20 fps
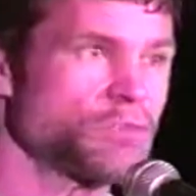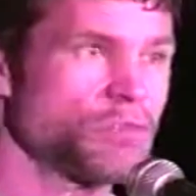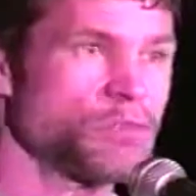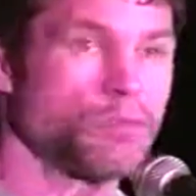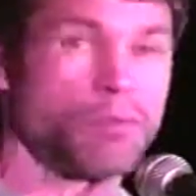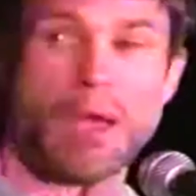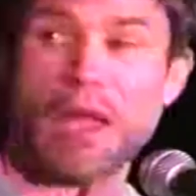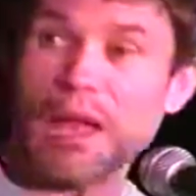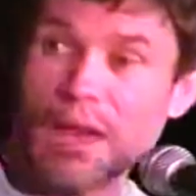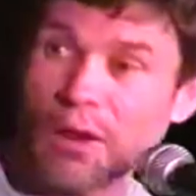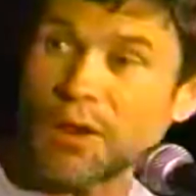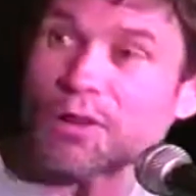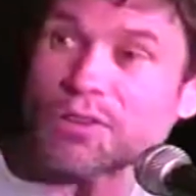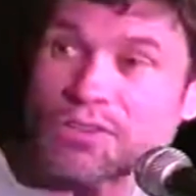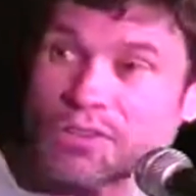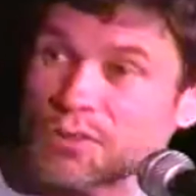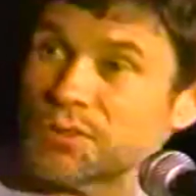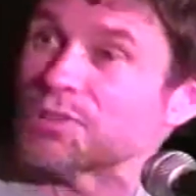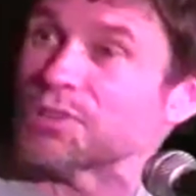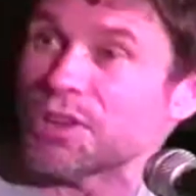rhythm and
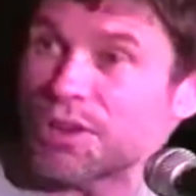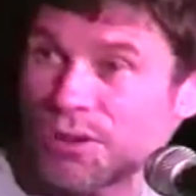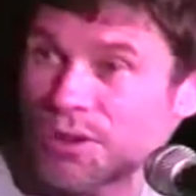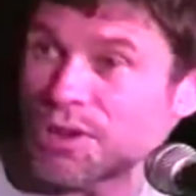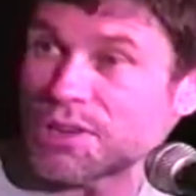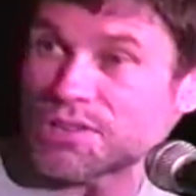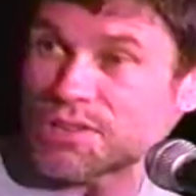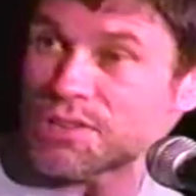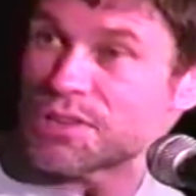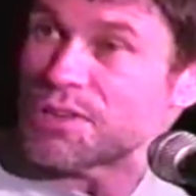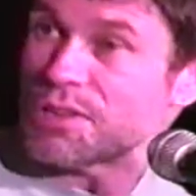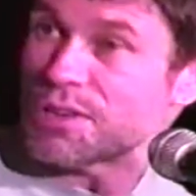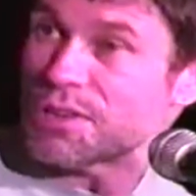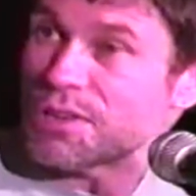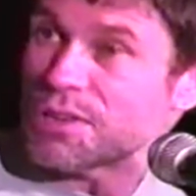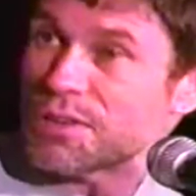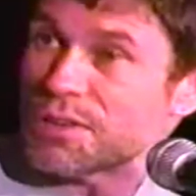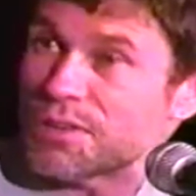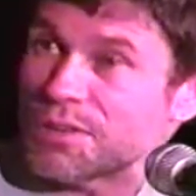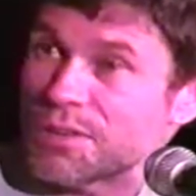also lyrics,
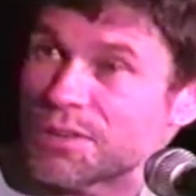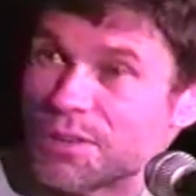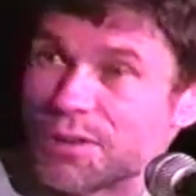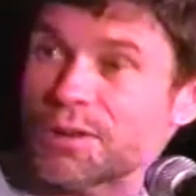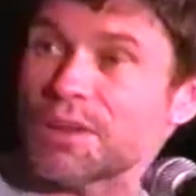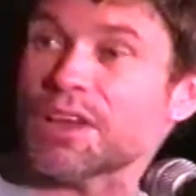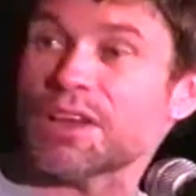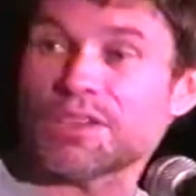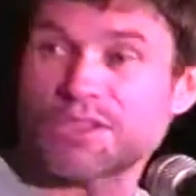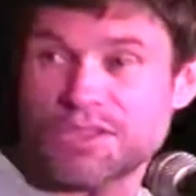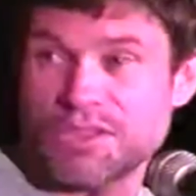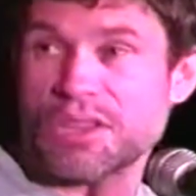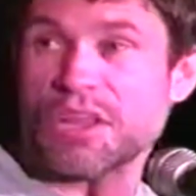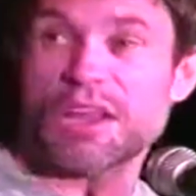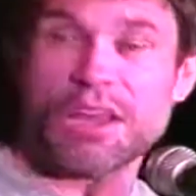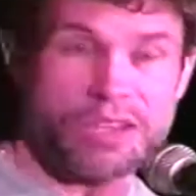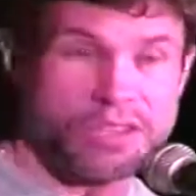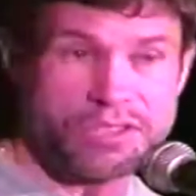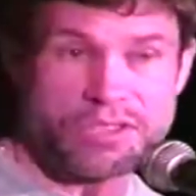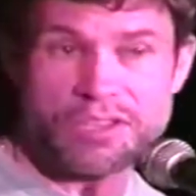
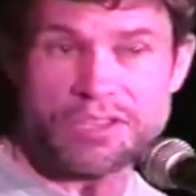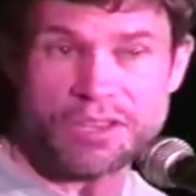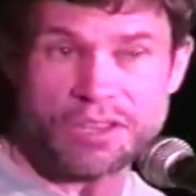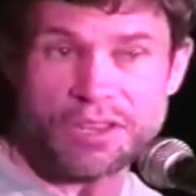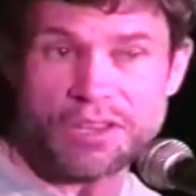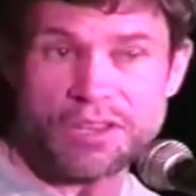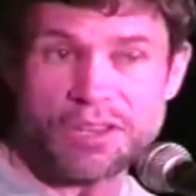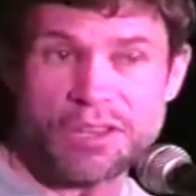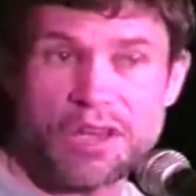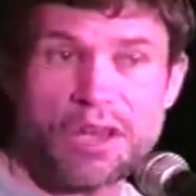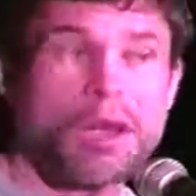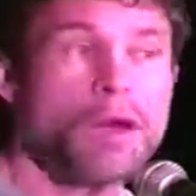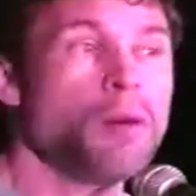and singing,